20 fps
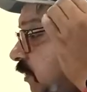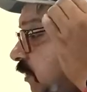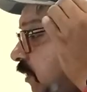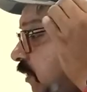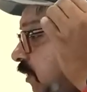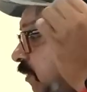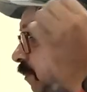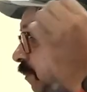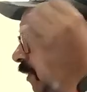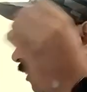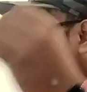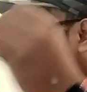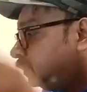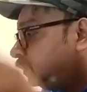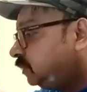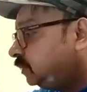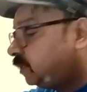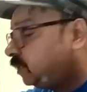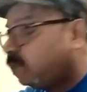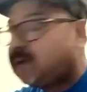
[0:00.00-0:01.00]

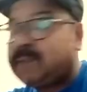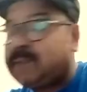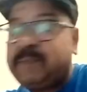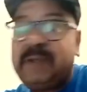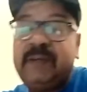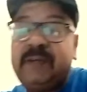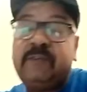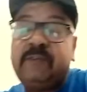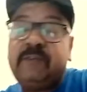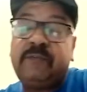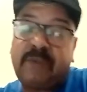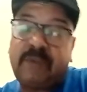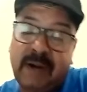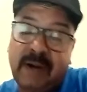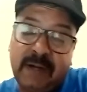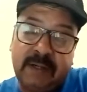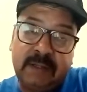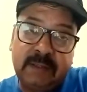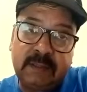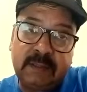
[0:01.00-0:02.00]
Basin Development
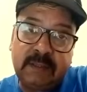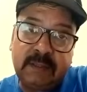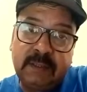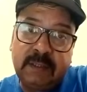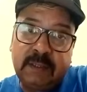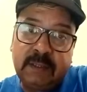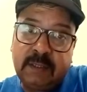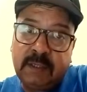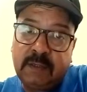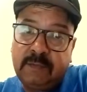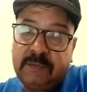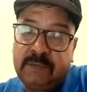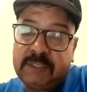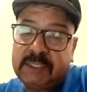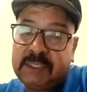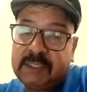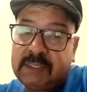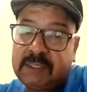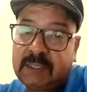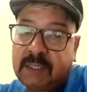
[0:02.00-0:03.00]
Fund, which
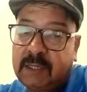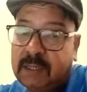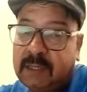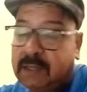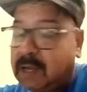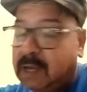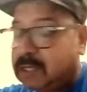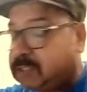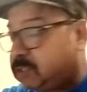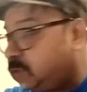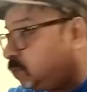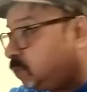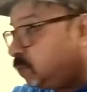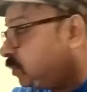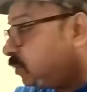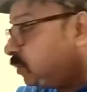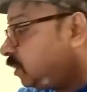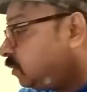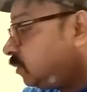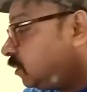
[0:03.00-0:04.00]
is
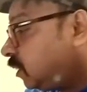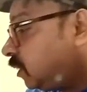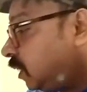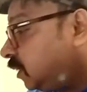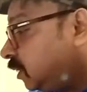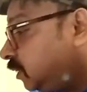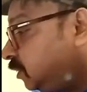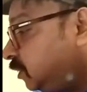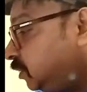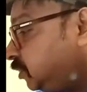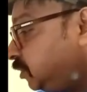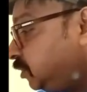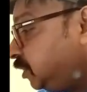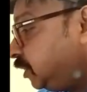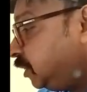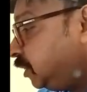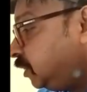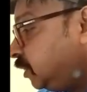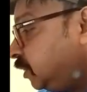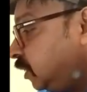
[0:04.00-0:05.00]
constituted under this
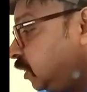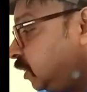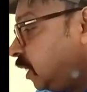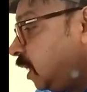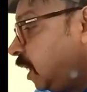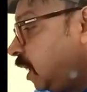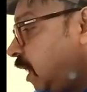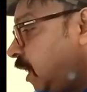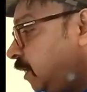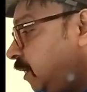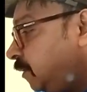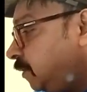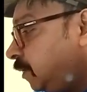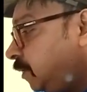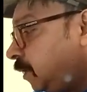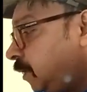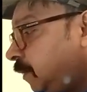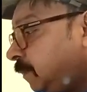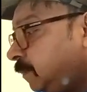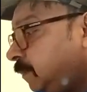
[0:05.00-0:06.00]
treaty. And
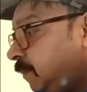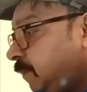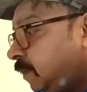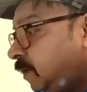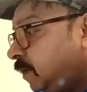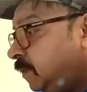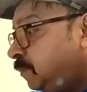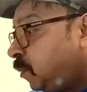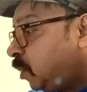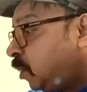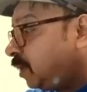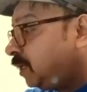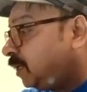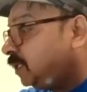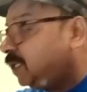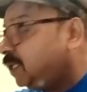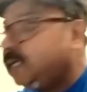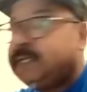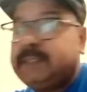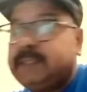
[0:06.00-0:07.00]
important
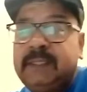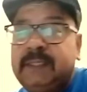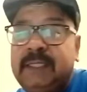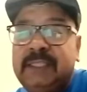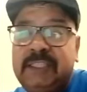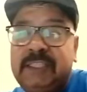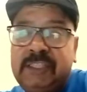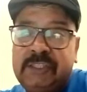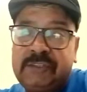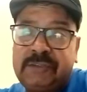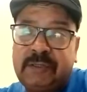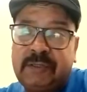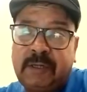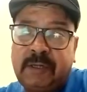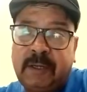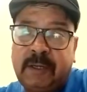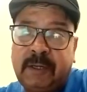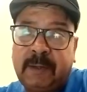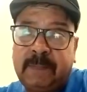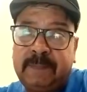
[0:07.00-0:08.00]
thing in this
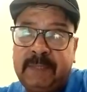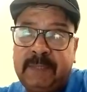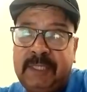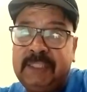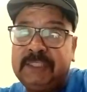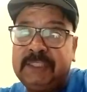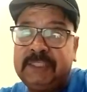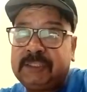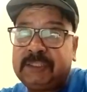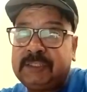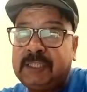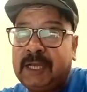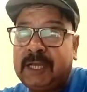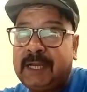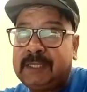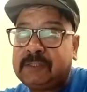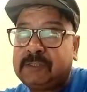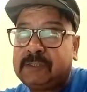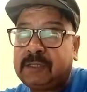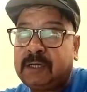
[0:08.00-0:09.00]
is
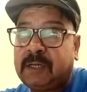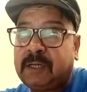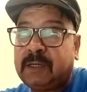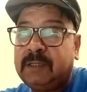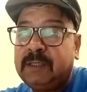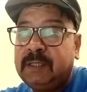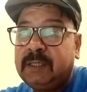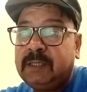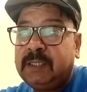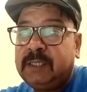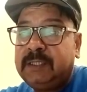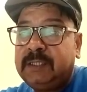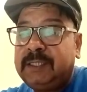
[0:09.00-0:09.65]
that there